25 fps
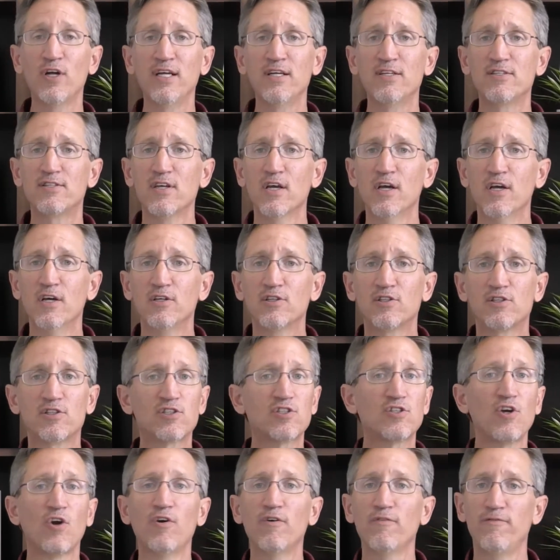is
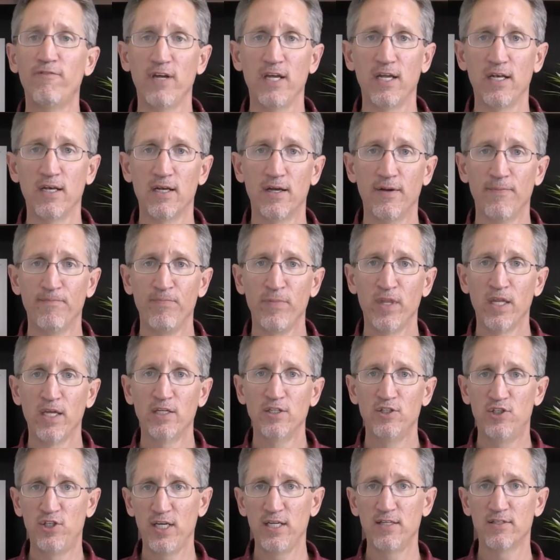serving
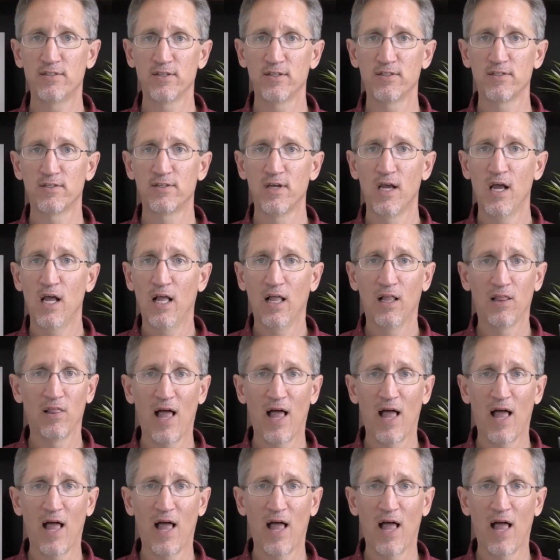Jesus.